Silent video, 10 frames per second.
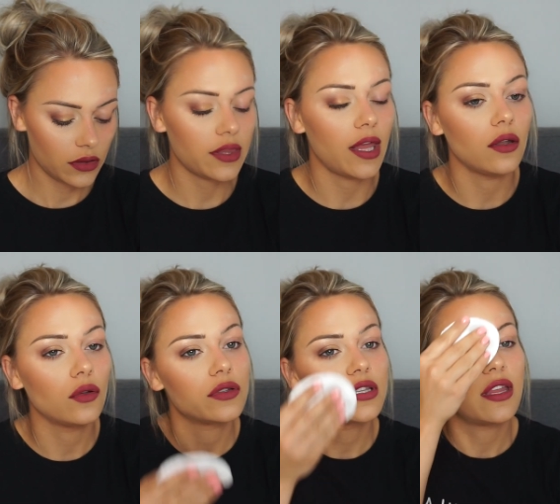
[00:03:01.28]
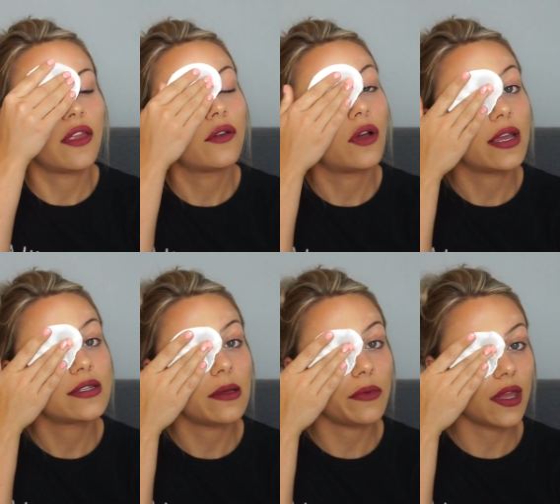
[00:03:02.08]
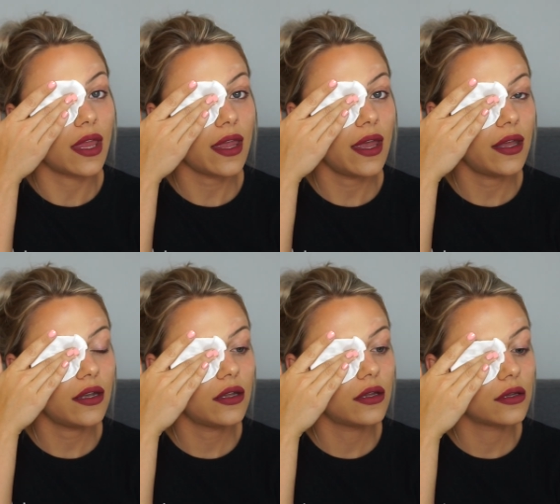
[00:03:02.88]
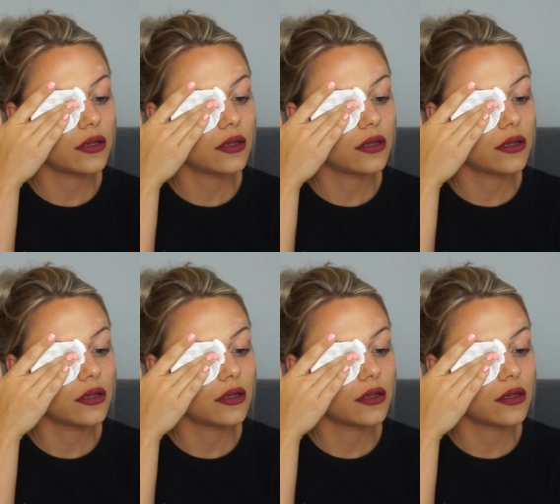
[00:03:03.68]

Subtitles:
Then onto the other eye, same thing again.